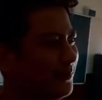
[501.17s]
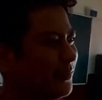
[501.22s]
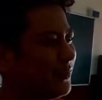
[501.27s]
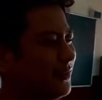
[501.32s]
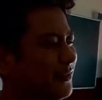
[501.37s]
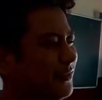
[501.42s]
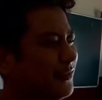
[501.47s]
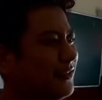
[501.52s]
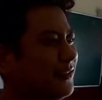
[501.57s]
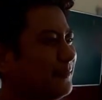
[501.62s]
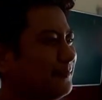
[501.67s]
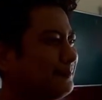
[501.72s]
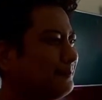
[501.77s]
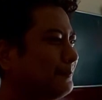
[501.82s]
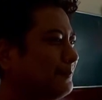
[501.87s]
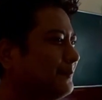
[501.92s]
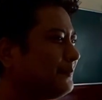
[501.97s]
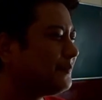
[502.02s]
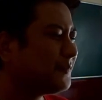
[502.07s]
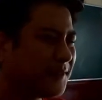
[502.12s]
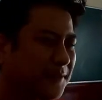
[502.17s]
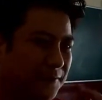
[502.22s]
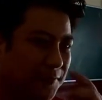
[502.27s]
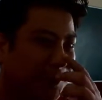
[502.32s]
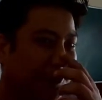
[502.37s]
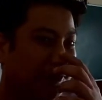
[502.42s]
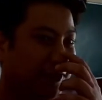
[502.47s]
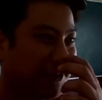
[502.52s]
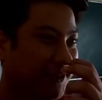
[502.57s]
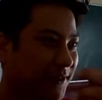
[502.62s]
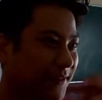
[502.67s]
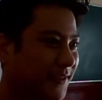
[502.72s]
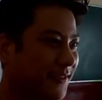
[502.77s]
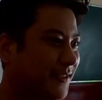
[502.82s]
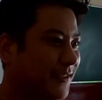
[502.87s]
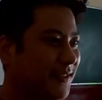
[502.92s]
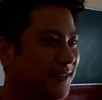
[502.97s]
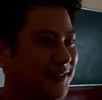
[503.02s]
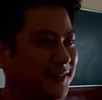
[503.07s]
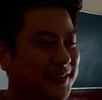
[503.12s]
but few
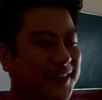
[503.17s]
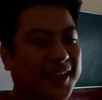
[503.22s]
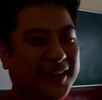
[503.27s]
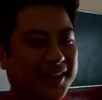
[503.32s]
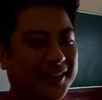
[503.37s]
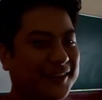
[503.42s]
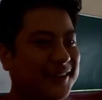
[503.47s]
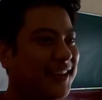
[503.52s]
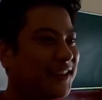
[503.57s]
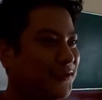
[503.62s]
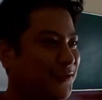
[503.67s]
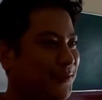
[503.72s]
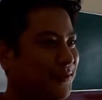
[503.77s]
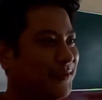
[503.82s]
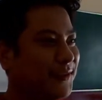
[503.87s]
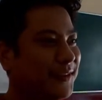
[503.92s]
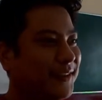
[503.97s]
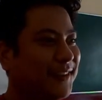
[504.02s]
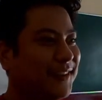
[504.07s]
years, I guess that should